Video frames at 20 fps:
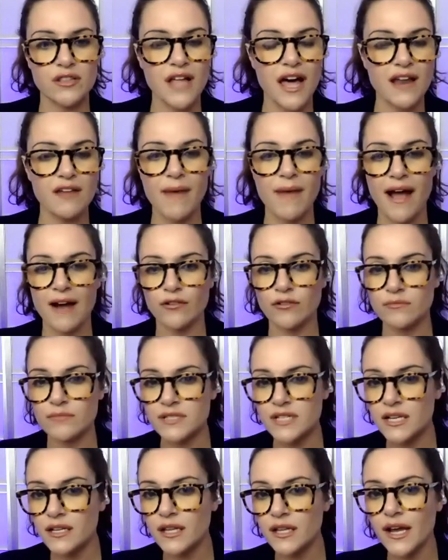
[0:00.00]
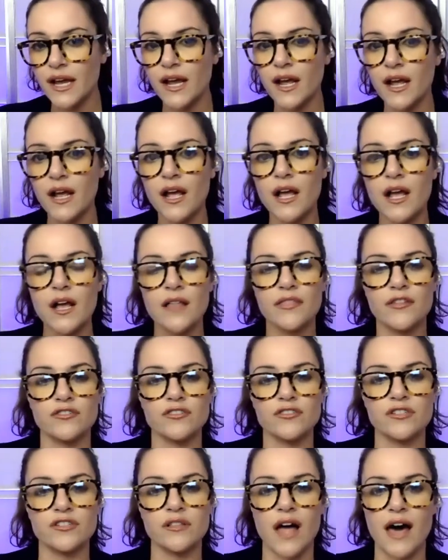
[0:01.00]
a lot of backroom dealing.
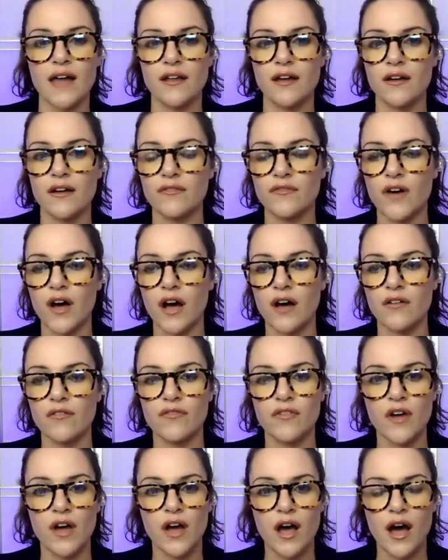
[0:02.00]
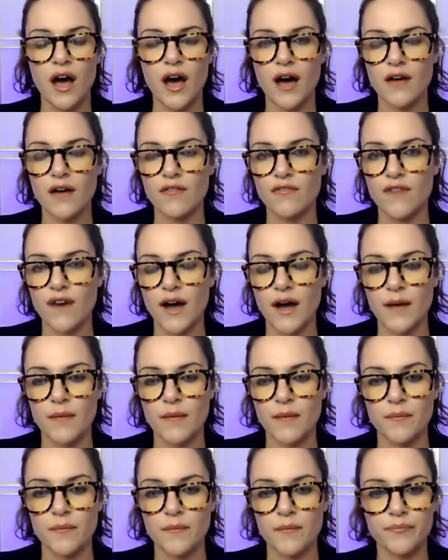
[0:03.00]
There's a lot of of of
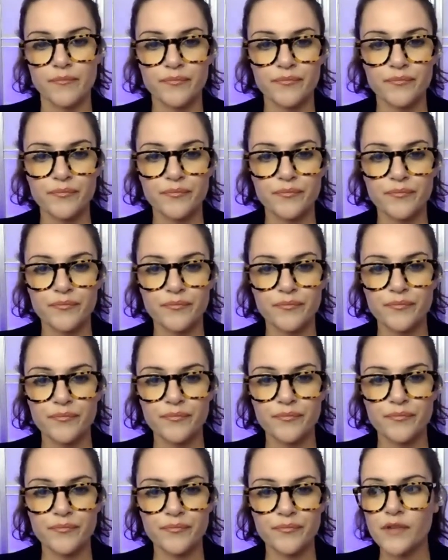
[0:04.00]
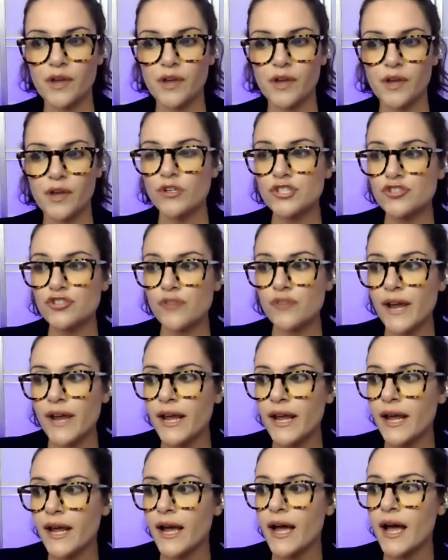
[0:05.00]
um, horse
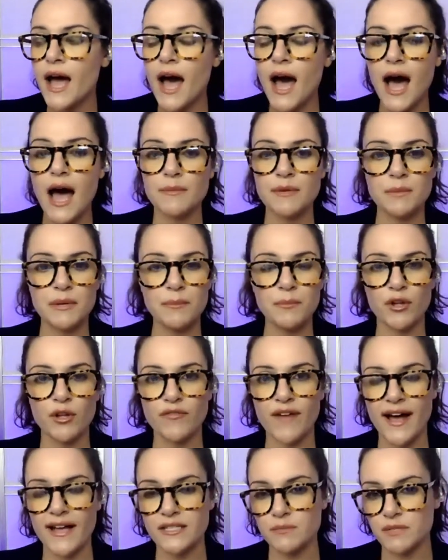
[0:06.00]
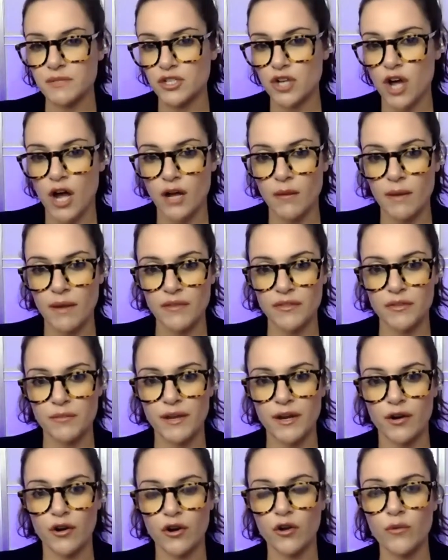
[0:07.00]
trading. I mean, people have asked me to talk about the
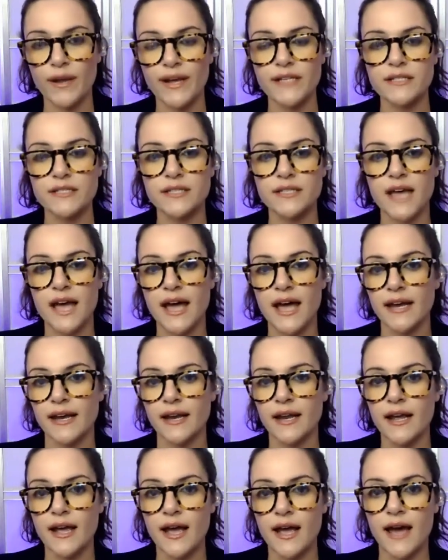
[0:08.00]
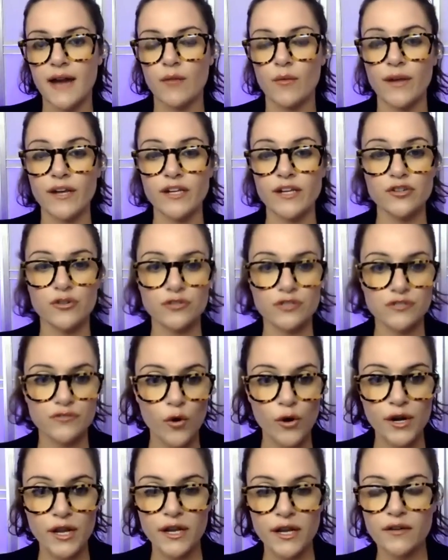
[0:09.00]
mayoral race and and ranked choice
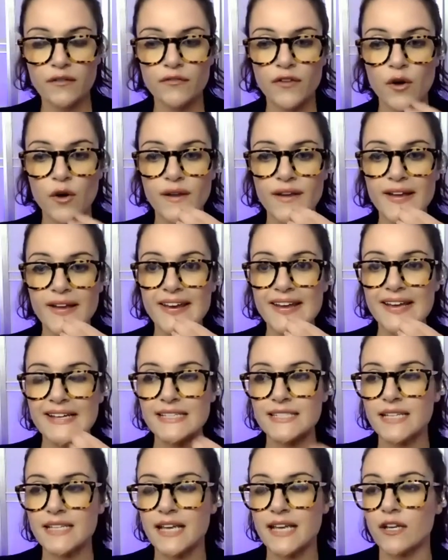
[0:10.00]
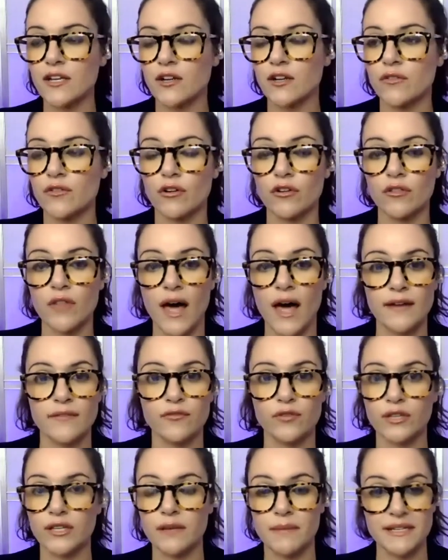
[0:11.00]
voting, voting, and I say, you know, there are a lot of
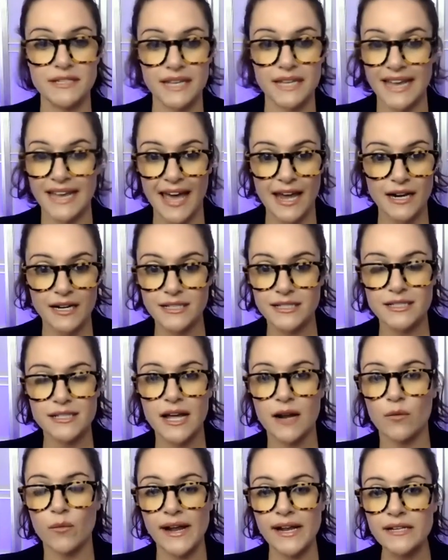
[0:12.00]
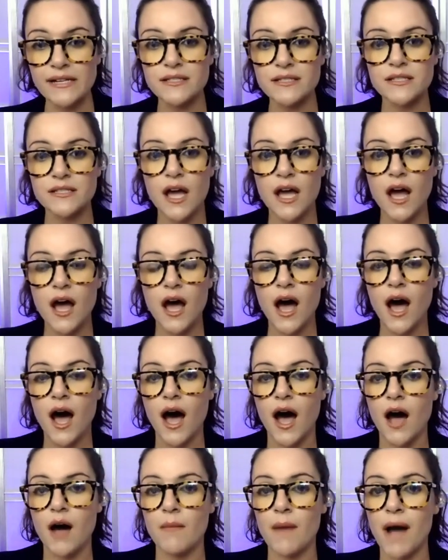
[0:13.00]
really amazing candidates in that race.
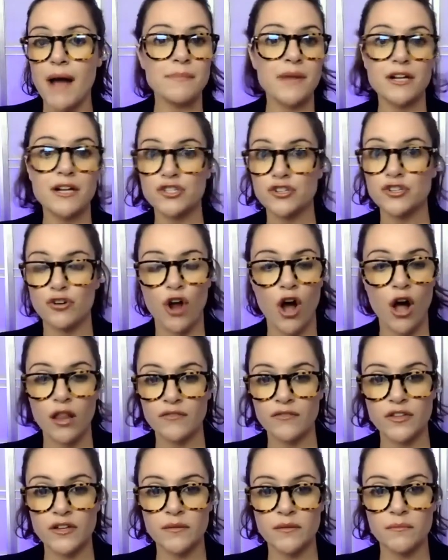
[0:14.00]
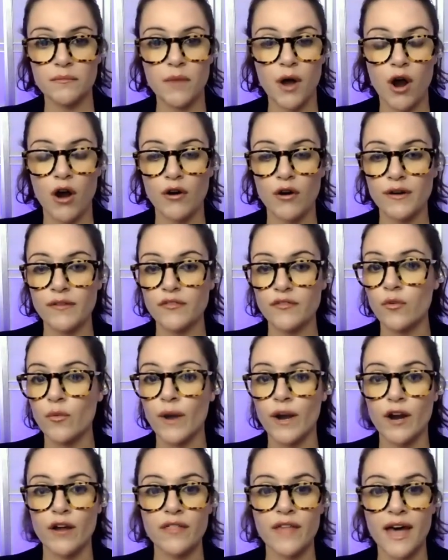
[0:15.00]
Um, I'm not sure all of them are even
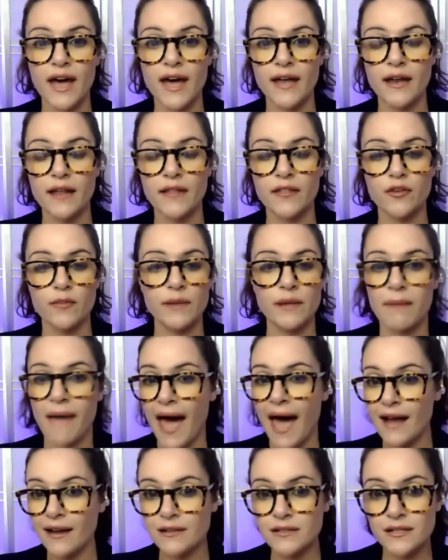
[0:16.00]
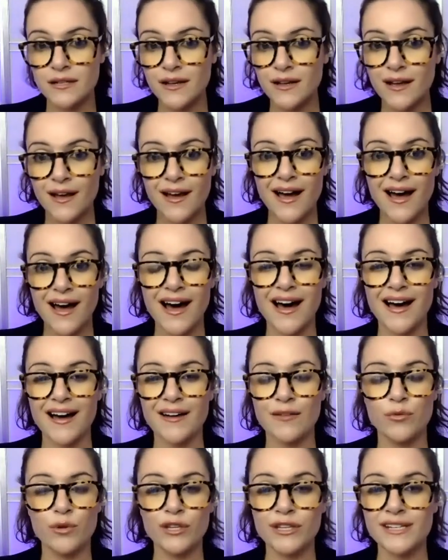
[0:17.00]
aware that they're being backed,
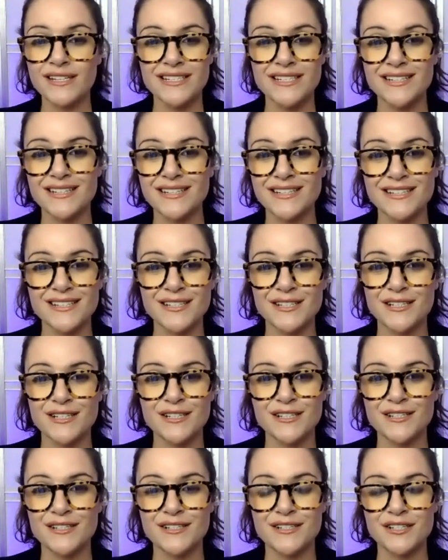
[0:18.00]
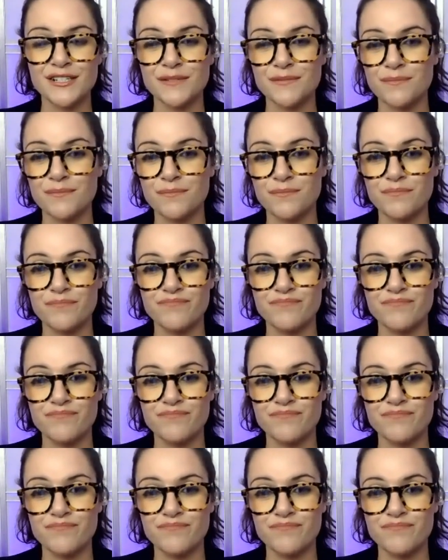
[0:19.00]
uh, really to to to